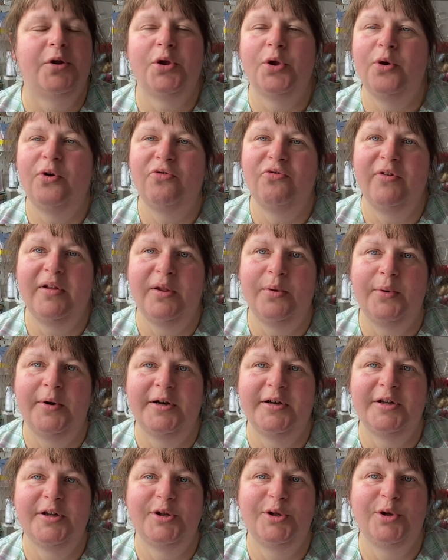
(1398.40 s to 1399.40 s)
so I really
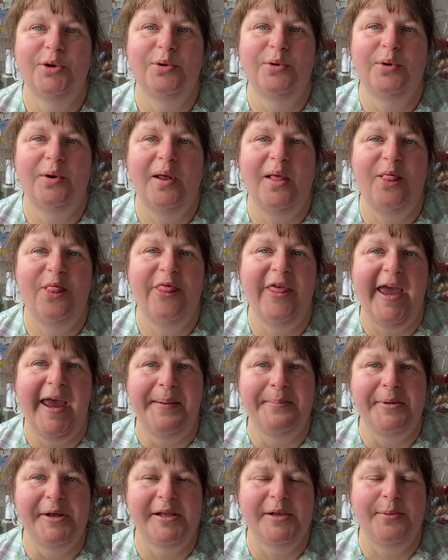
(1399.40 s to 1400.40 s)
want to do
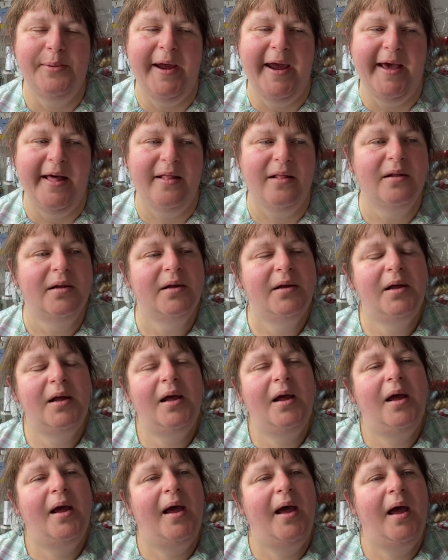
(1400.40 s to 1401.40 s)
them as well,
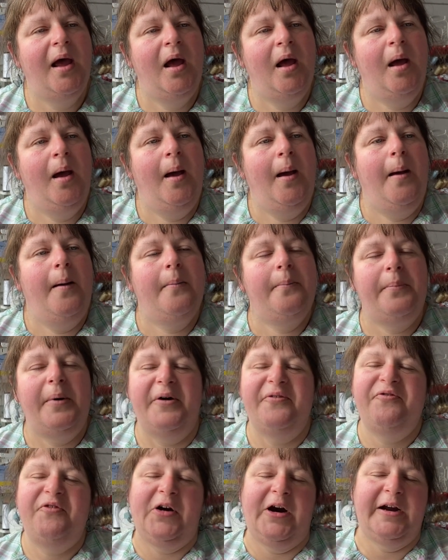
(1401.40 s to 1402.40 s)

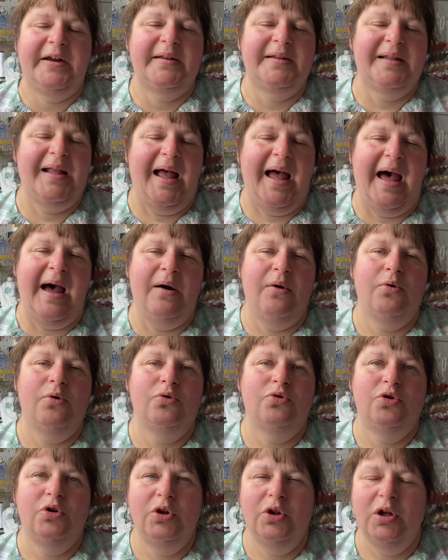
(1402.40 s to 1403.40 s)
but first
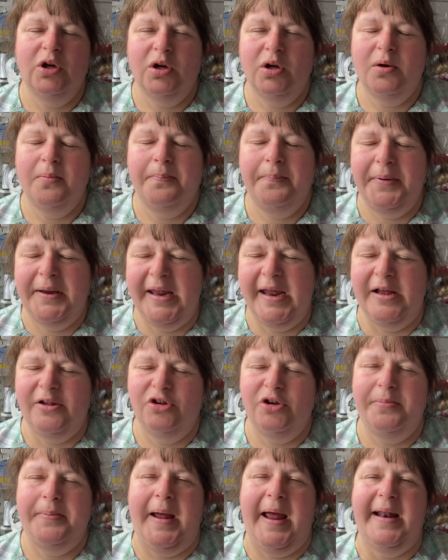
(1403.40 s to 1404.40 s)
I'll do the
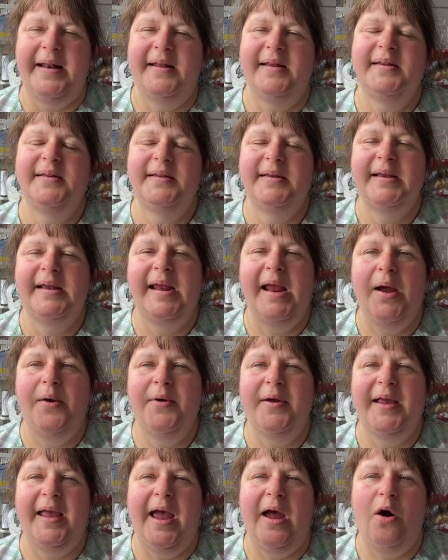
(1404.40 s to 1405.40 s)
Pietra pants and see
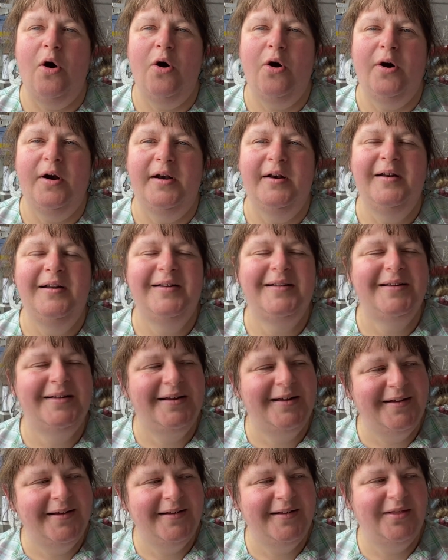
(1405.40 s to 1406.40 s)
how I get on.
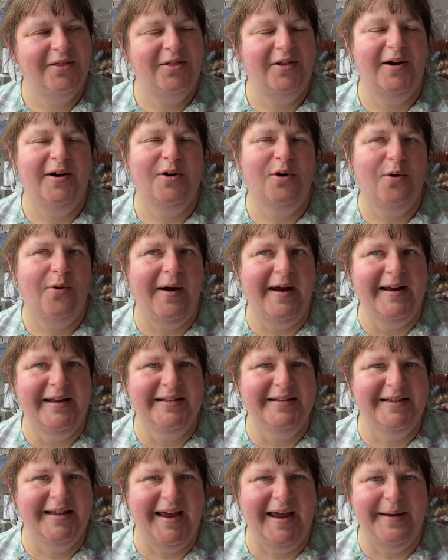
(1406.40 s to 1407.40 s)
They're quite
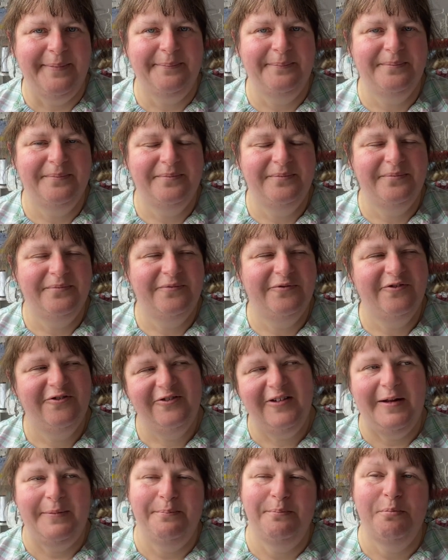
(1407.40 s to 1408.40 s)
um,
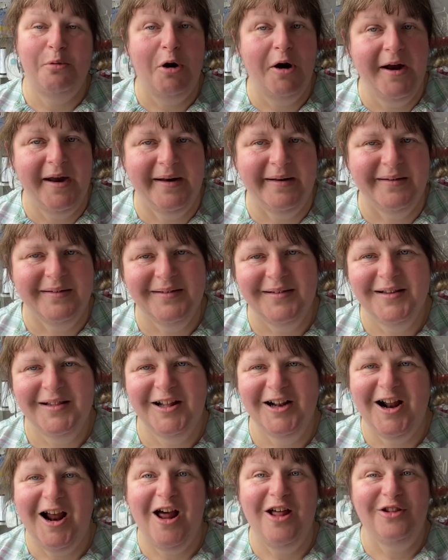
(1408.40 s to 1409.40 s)
flamboyant,
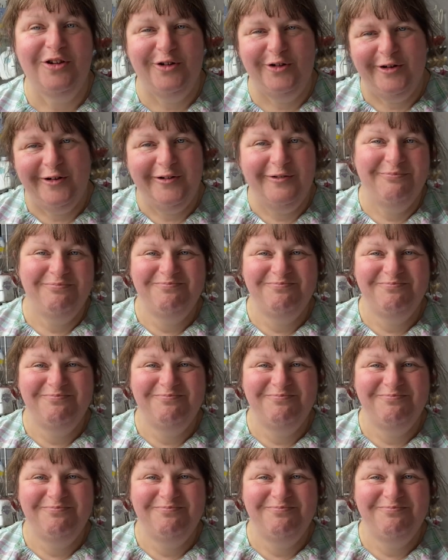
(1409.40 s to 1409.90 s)
the colour